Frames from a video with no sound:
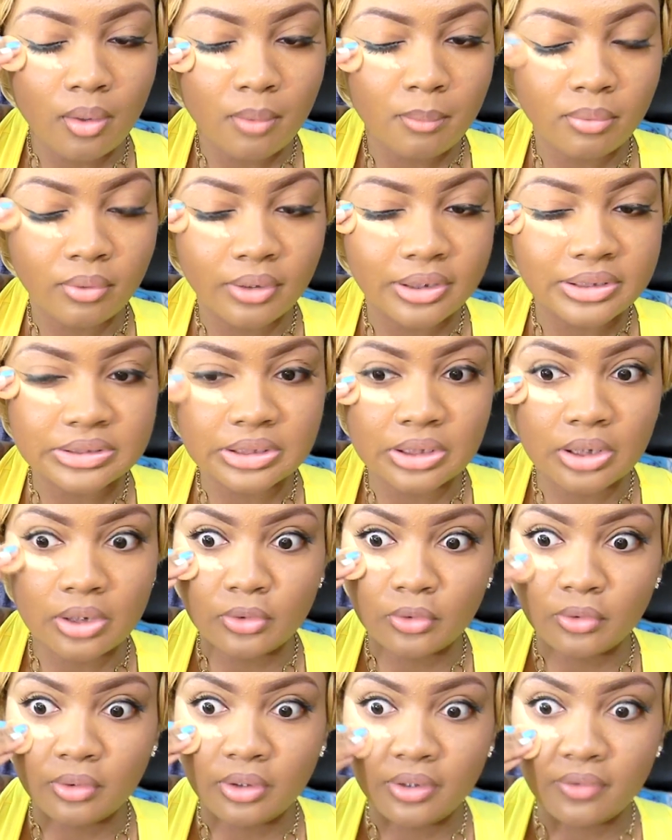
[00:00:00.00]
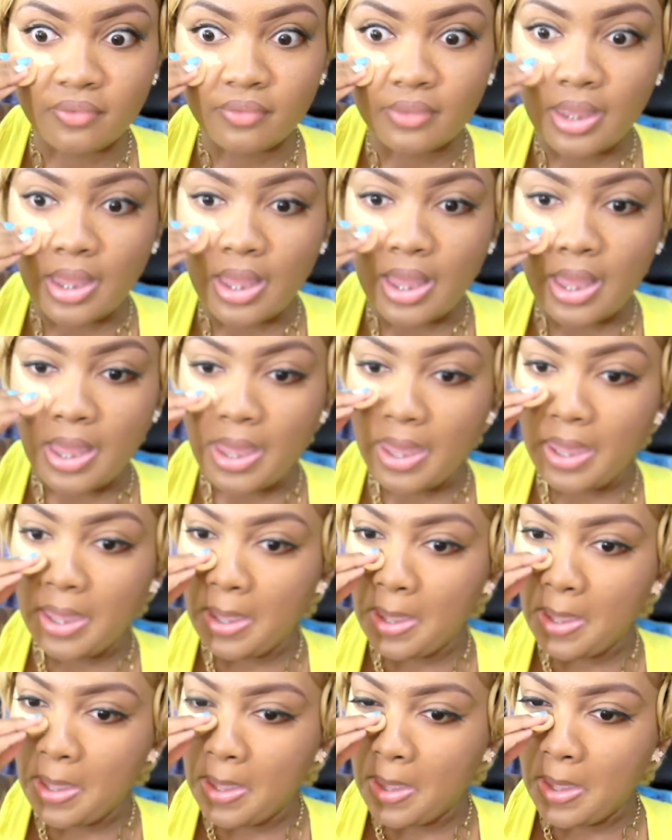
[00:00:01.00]
place it underneath the eye.
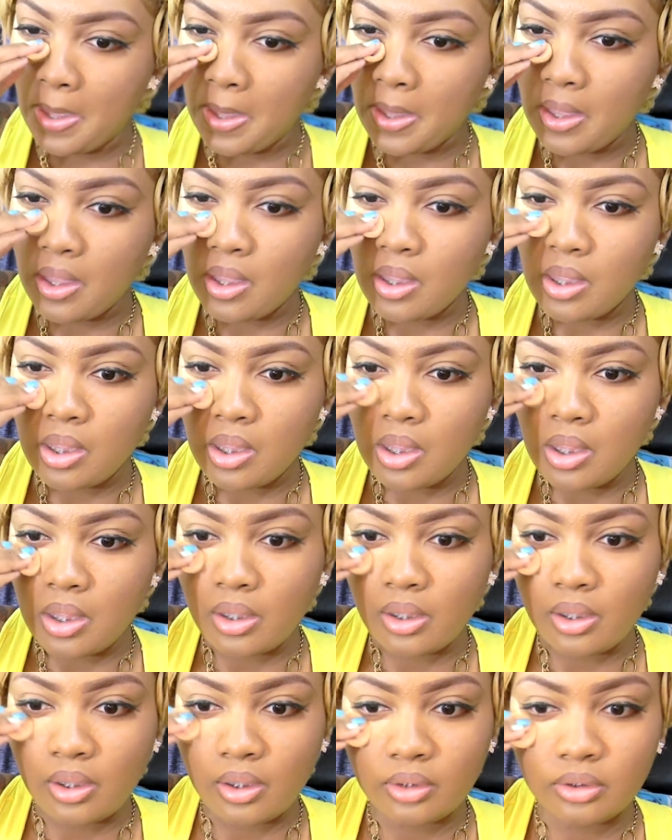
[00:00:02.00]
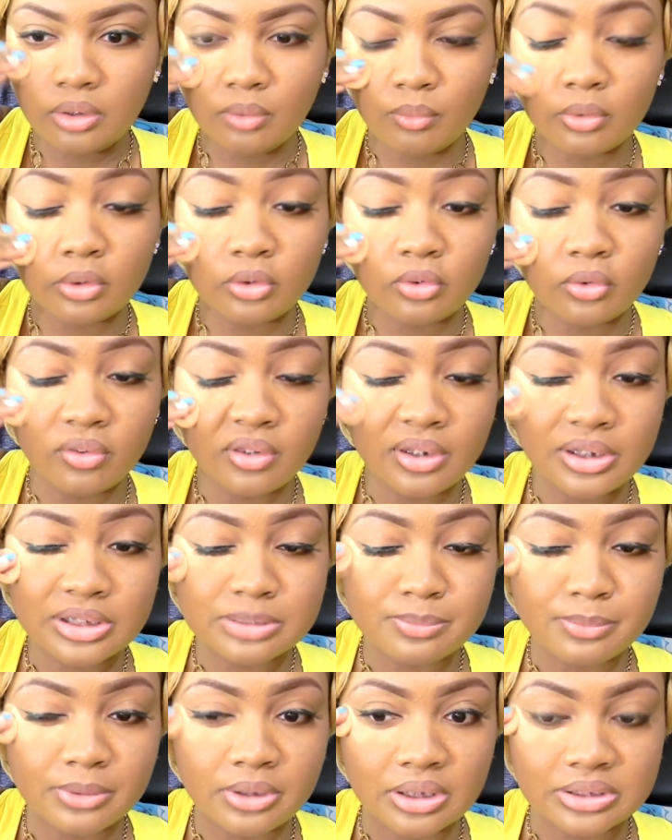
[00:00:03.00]
You want to do this
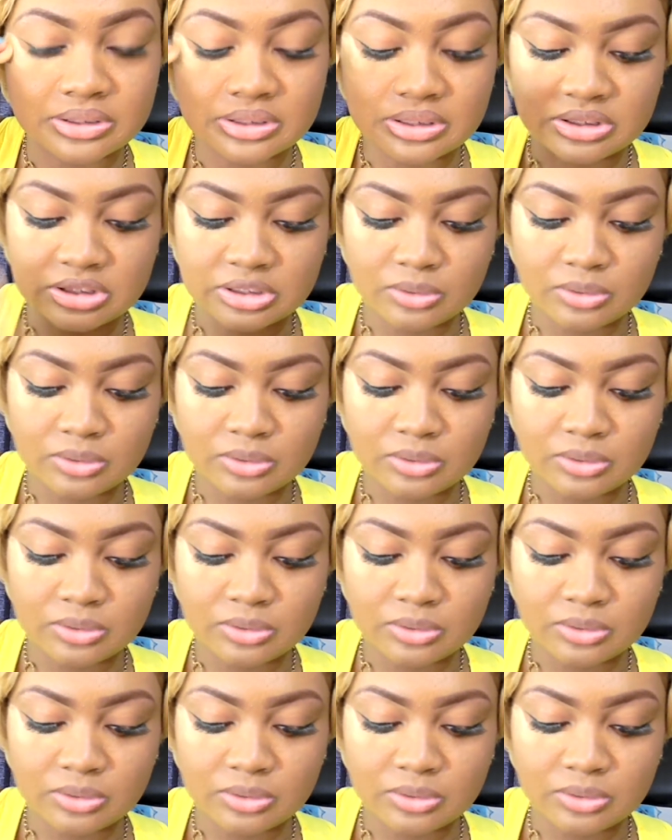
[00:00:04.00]
because this is